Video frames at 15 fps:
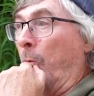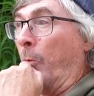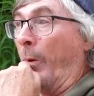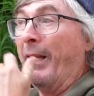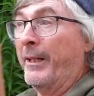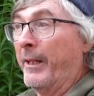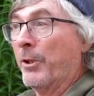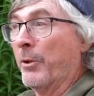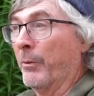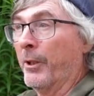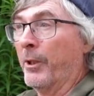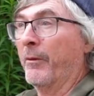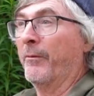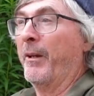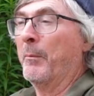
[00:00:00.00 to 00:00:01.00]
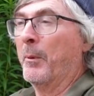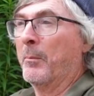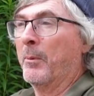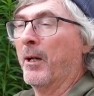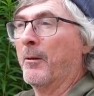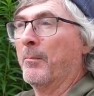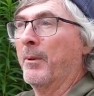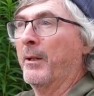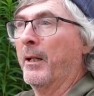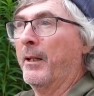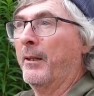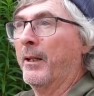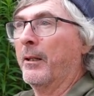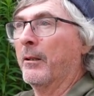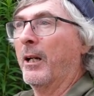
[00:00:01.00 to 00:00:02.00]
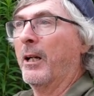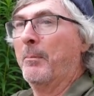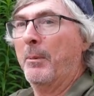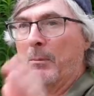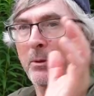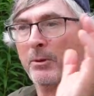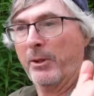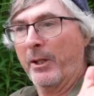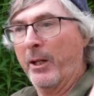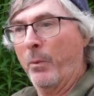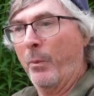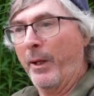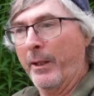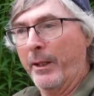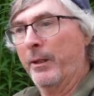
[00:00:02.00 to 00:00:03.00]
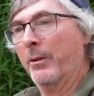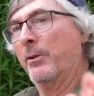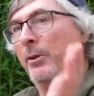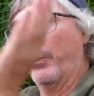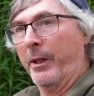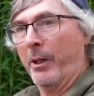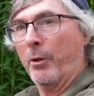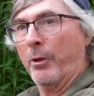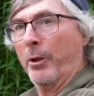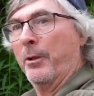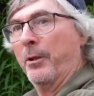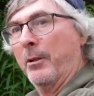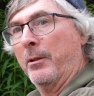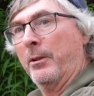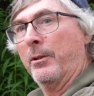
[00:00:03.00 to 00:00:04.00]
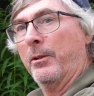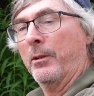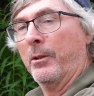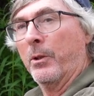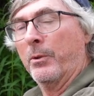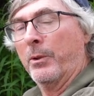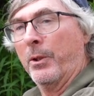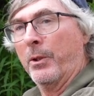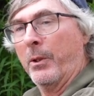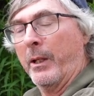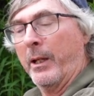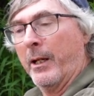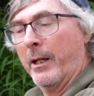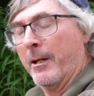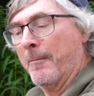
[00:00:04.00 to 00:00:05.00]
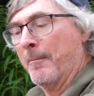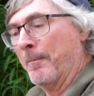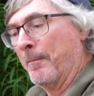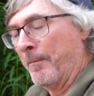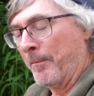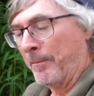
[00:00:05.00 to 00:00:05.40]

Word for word: Wheatley is a really good family park, but I think a lot of people say at Wheatley, so then go to the, go to the um,